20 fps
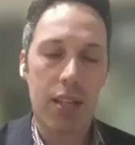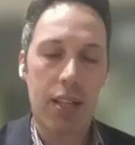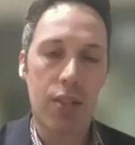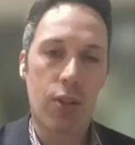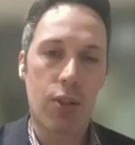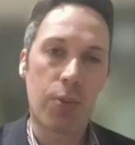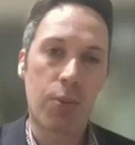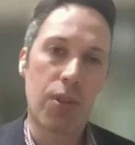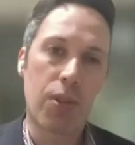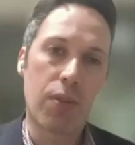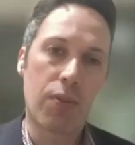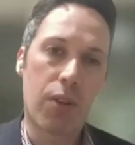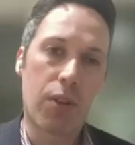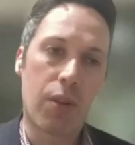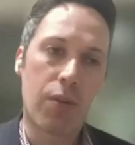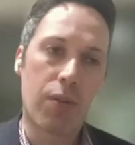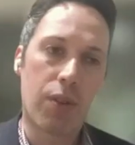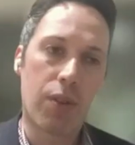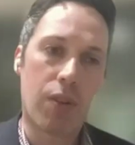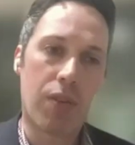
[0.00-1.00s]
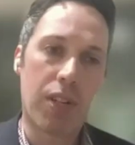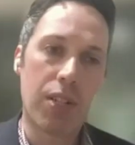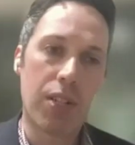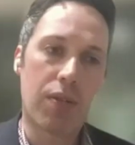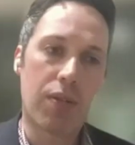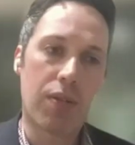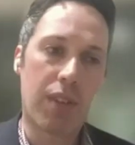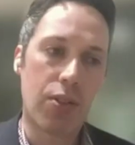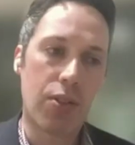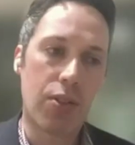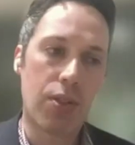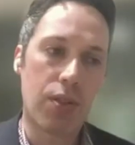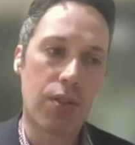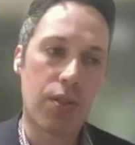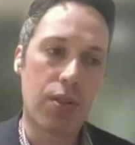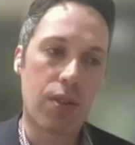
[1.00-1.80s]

in terms of, of, of intervention.